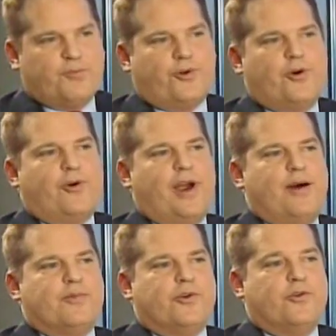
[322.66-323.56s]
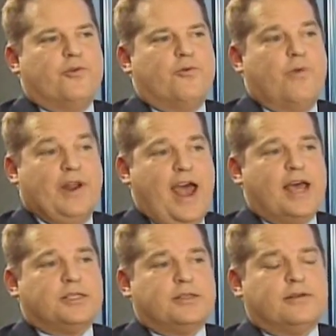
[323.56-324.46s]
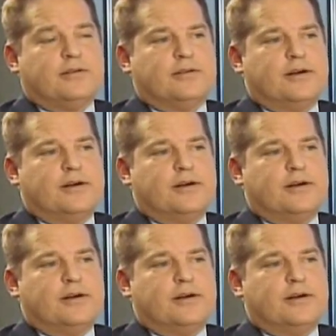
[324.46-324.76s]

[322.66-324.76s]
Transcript: the program, who, when asked